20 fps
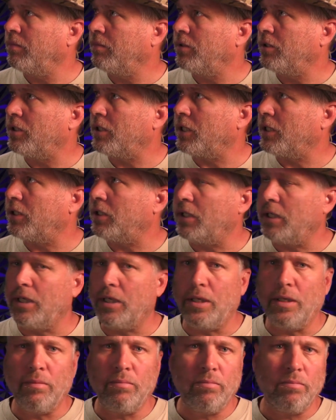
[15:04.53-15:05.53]

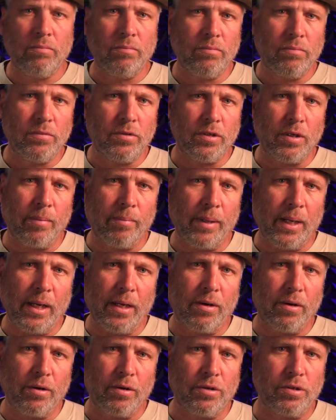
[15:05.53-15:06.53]
60 some
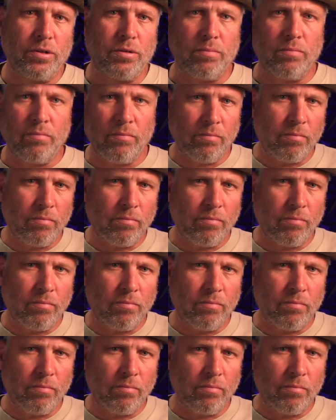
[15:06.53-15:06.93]
acres